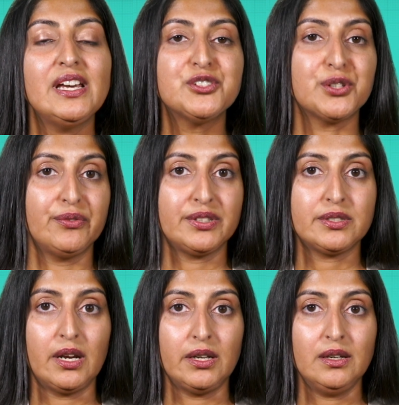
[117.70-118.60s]
nature of the
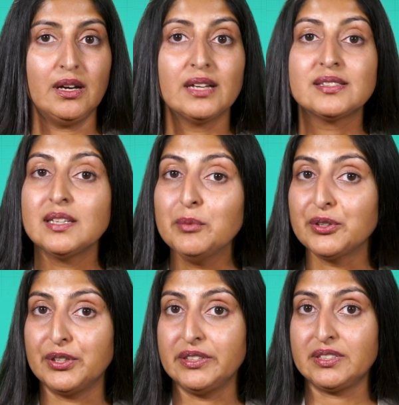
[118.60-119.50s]
study, a
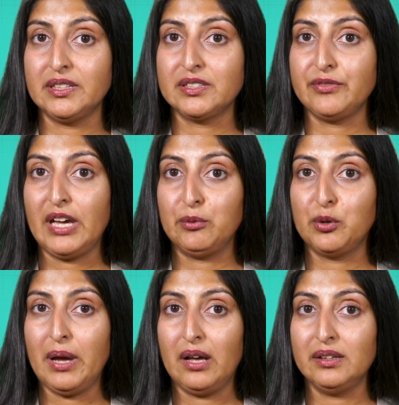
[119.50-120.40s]
similar incidence of
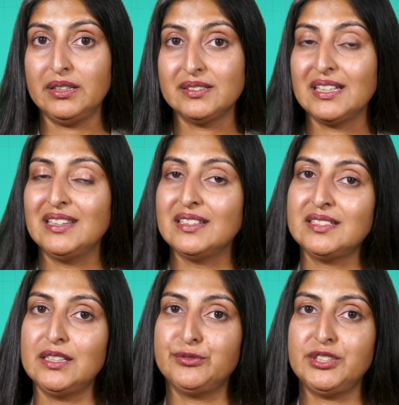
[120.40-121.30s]
abnormalities in the
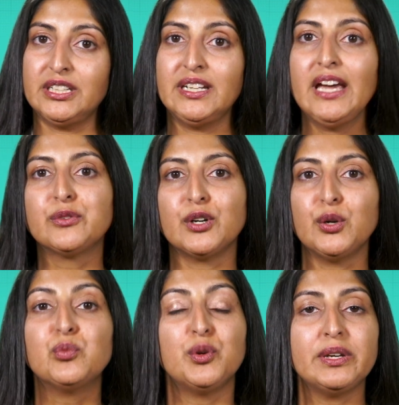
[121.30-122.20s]
CFDNA
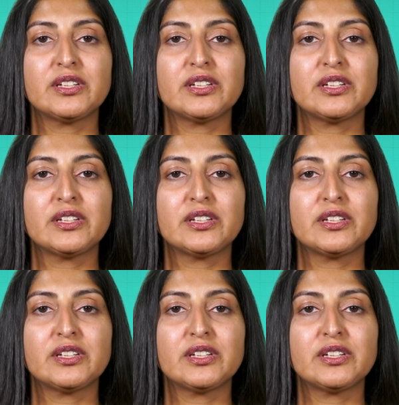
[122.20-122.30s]
group would be